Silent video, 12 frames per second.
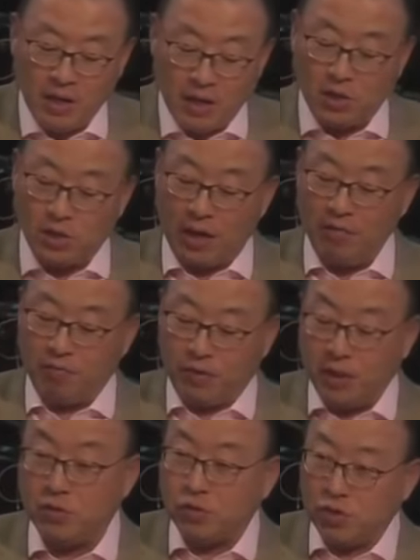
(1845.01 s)
his life
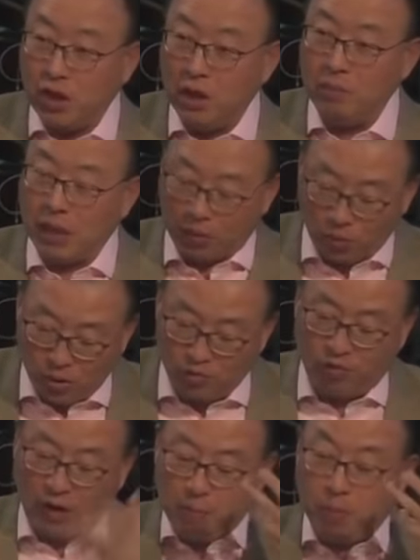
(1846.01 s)
did seem like it was
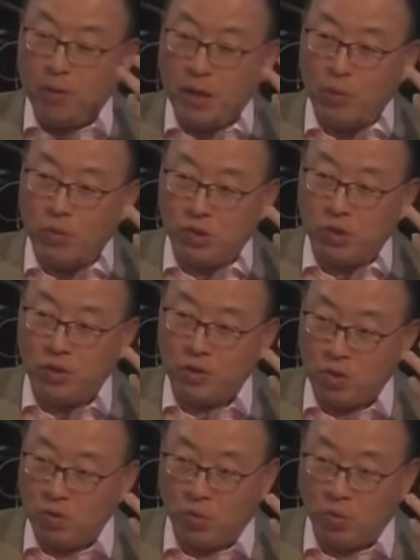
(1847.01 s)
vapor that was here